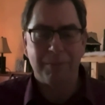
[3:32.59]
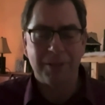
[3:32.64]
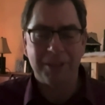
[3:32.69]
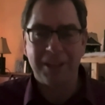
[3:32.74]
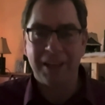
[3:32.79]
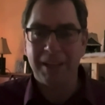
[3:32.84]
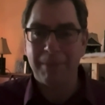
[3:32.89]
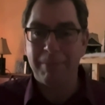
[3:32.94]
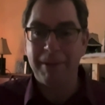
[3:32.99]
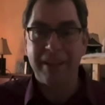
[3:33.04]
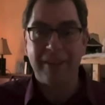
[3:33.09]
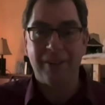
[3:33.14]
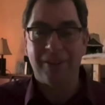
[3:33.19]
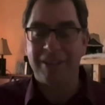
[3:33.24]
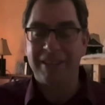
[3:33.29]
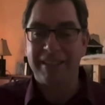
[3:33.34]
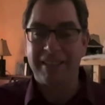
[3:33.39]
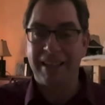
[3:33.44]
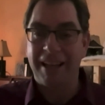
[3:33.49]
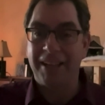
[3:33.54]
got to be there
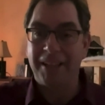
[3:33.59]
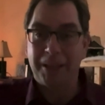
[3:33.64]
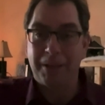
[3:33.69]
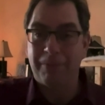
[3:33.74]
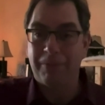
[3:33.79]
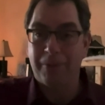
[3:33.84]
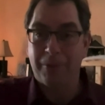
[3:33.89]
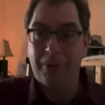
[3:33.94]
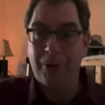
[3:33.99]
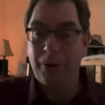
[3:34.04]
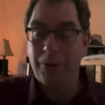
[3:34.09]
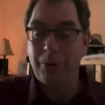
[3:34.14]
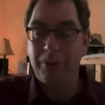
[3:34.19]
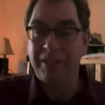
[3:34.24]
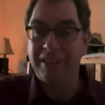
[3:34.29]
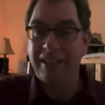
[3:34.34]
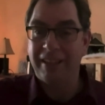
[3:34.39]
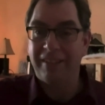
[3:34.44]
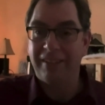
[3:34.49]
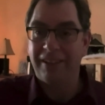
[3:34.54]
and stand up for those
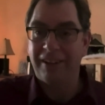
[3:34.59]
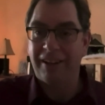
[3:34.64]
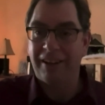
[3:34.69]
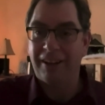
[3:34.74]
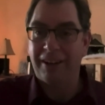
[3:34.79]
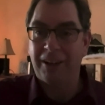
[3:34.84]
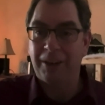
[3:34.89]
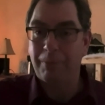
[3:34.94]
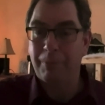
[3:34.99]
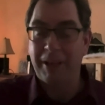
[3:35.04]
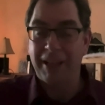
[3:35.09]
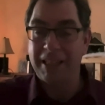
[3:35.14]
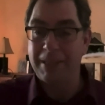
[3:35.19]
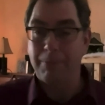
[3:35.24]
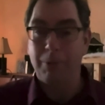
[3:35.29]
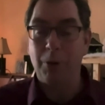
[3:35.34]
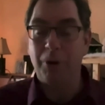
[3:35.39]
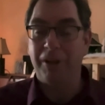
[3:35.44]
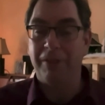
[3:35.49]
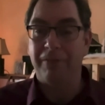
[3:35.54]
that aren't being
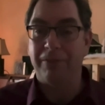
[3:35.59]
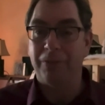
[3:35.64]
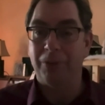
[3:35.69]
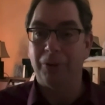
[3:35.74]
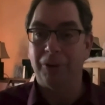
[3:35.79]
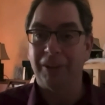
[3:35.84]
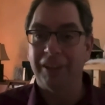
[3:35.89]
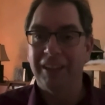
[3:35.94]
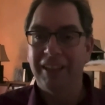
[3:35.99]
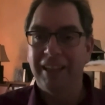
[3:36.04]
spoken for.